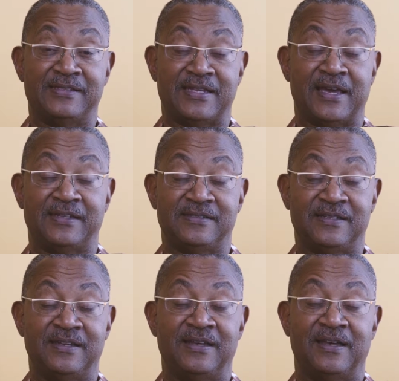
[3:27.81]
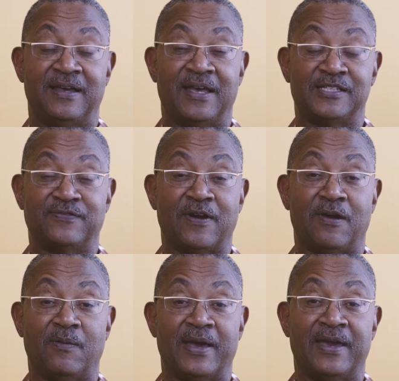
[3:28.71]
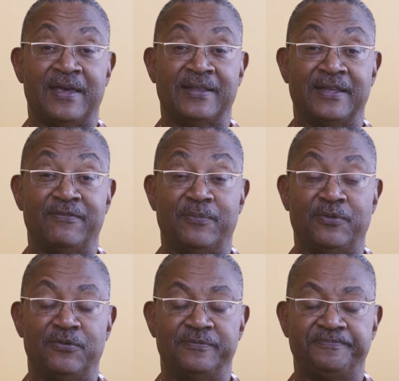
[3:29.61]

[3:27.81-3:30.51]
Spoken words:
States, as far away in Liverpool.